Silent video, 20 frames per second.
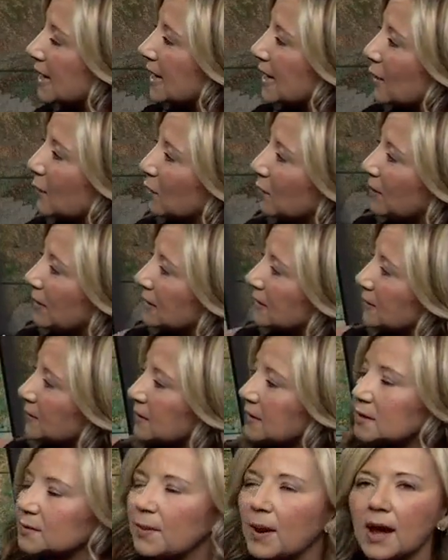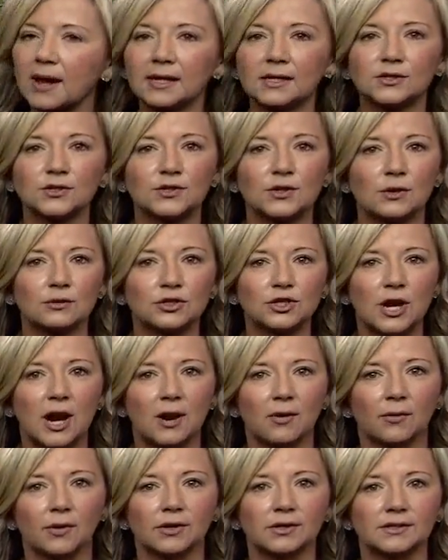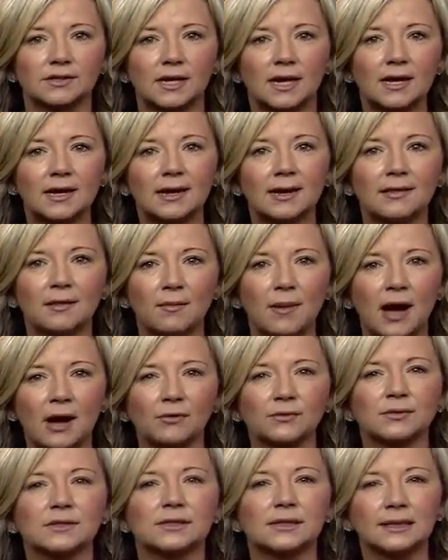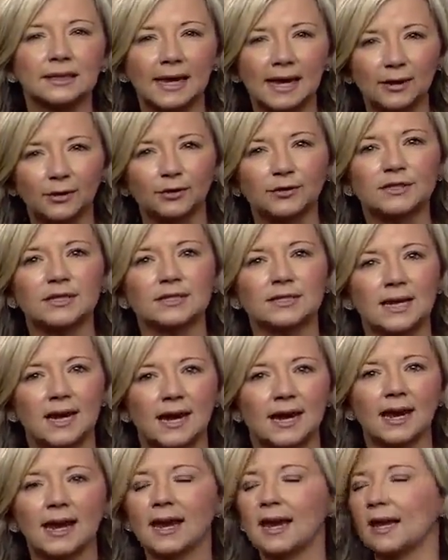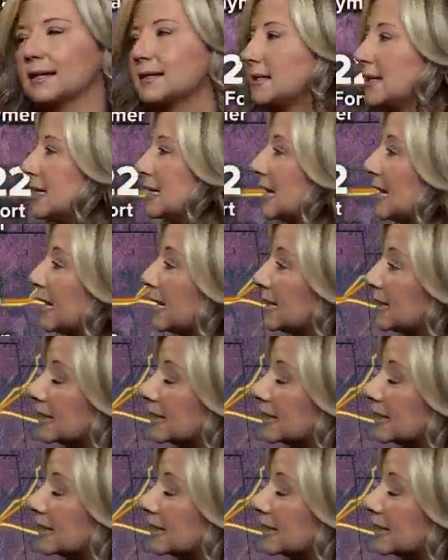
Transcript: it would be some spotty snow showers in the mountains later today and tonight.